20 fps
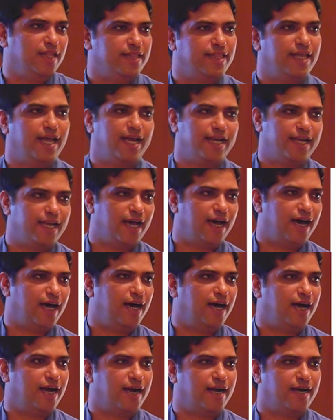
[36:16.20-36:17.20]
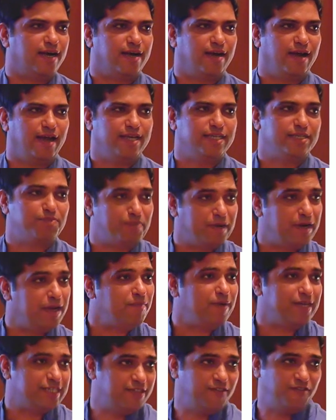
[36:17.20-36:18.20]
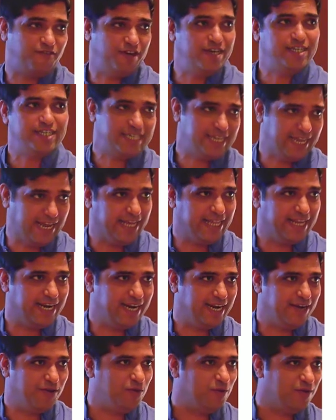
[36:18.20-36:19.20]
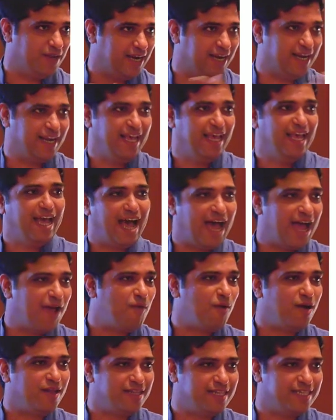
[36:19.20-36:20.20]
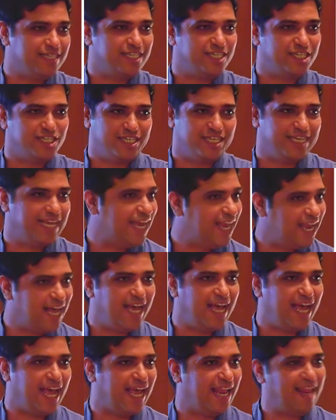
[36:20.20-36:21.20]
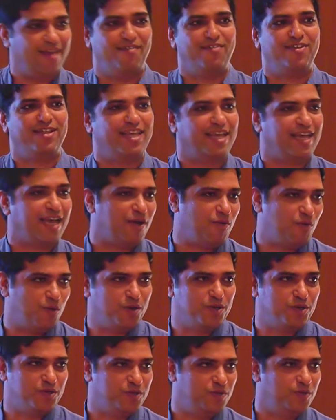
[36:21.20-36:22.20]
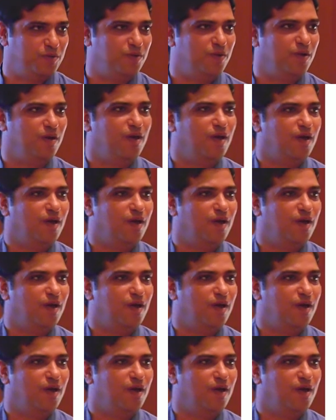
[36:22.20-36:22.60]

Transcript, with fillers: that are, is pretty much the first slide that I do, that I want just the data and everything I want to do